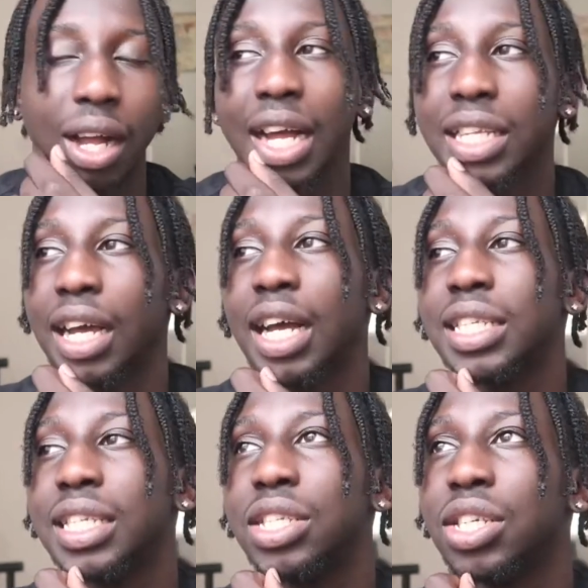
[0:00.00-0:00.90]
I
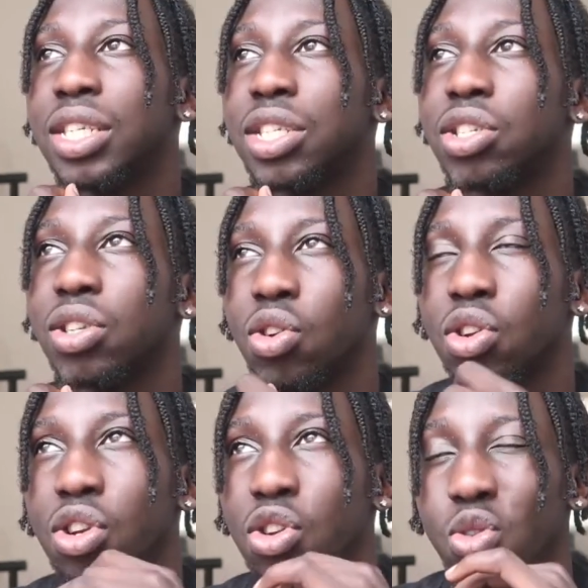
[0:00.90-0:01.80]
suggest
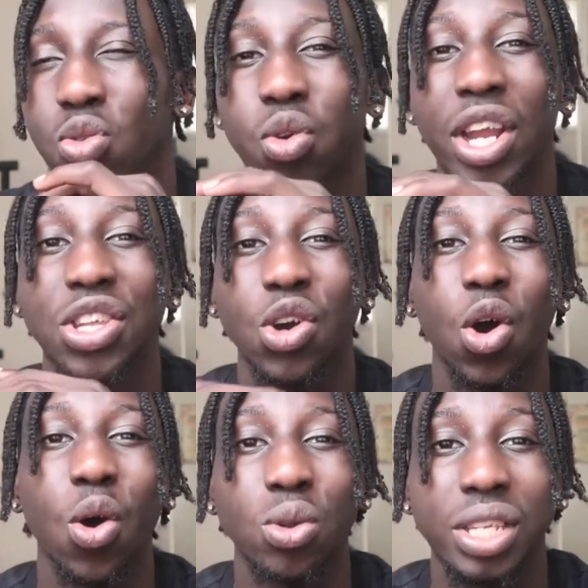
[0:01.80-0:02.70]
create
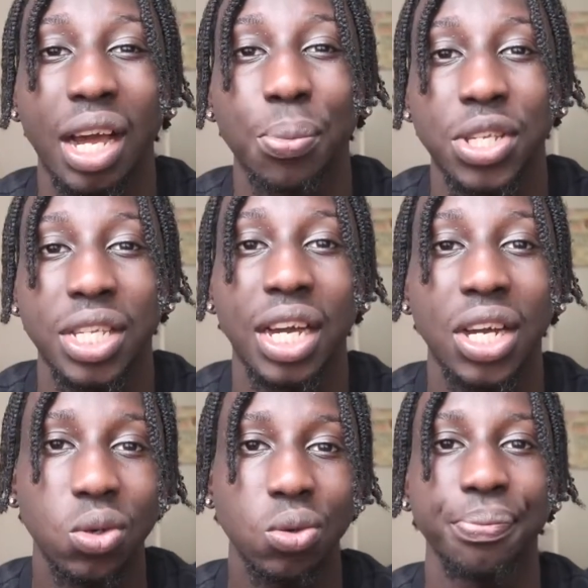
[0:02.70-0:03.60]
your own type of
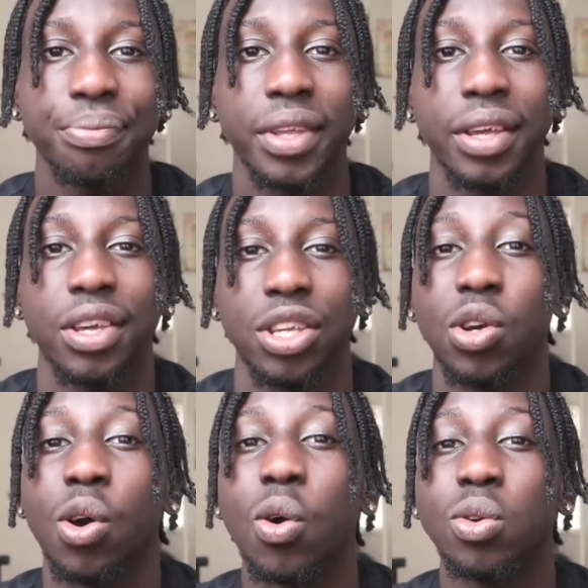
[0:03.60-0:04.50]
style,
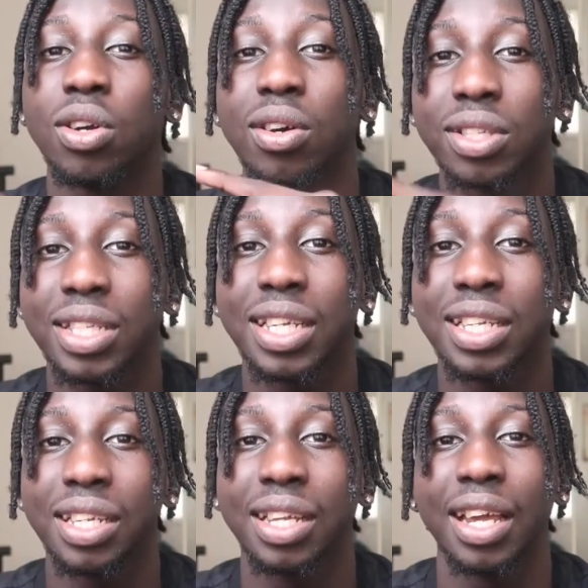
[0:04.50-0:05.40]
your own
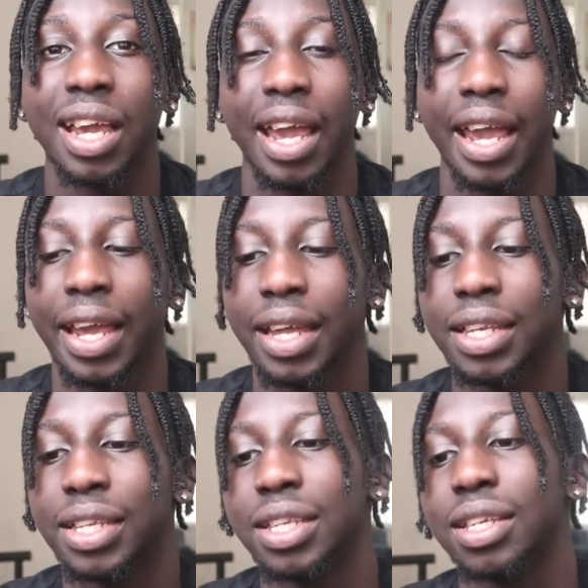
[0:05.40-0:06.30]
content,
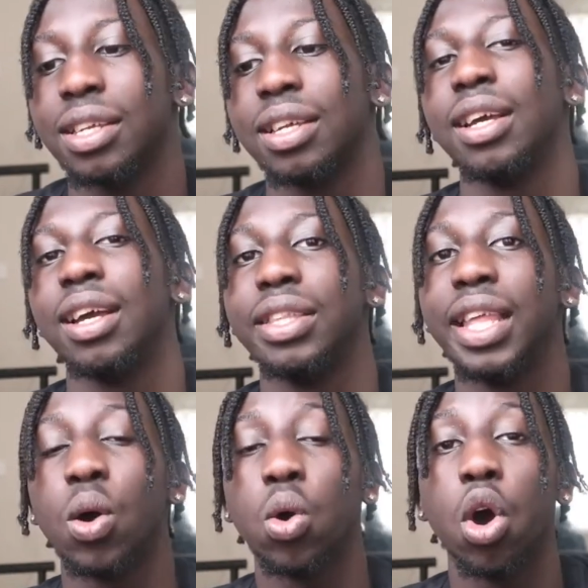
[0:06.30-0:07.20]
and
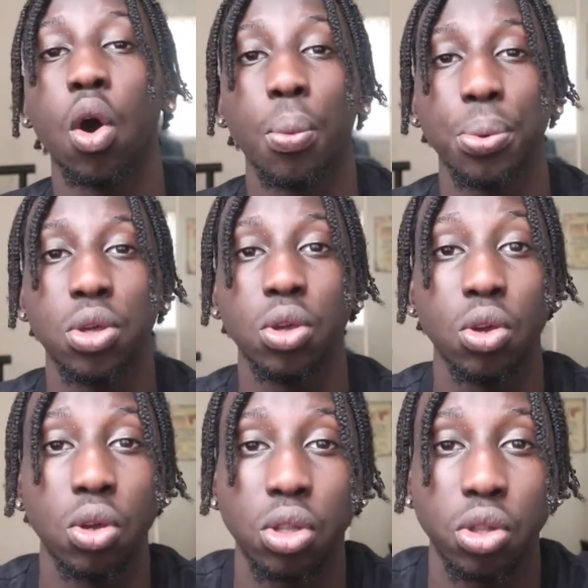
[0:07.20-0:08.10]
that would help you
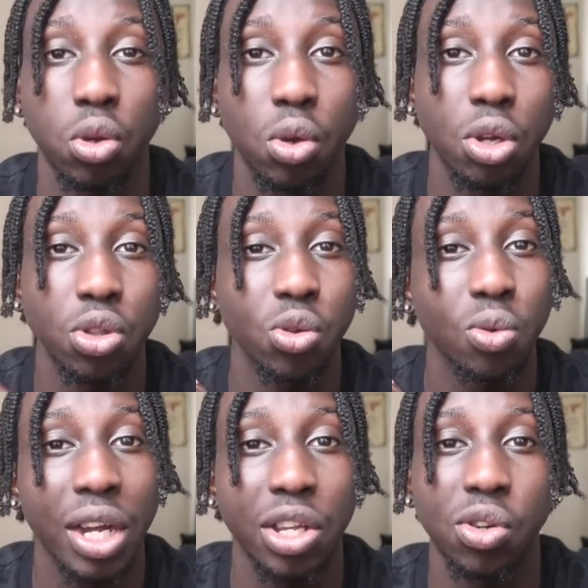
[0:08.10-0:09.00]
go
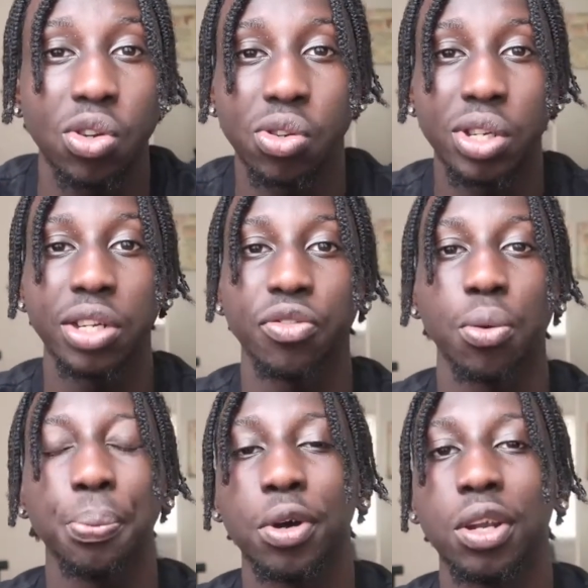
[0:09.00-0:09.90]
throughout your career
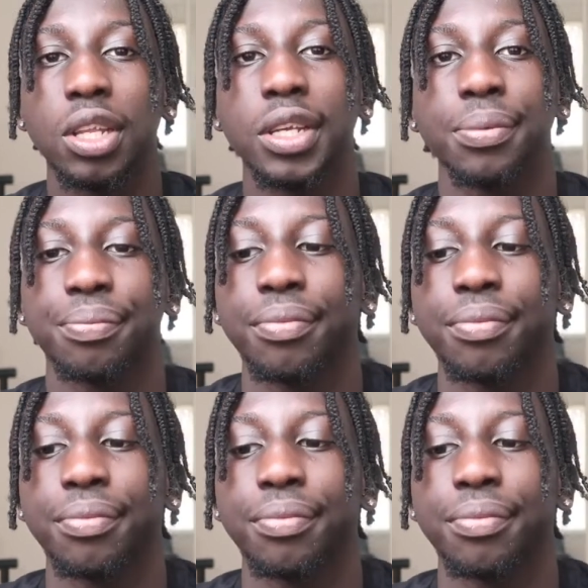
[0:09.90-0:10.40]
for modeling.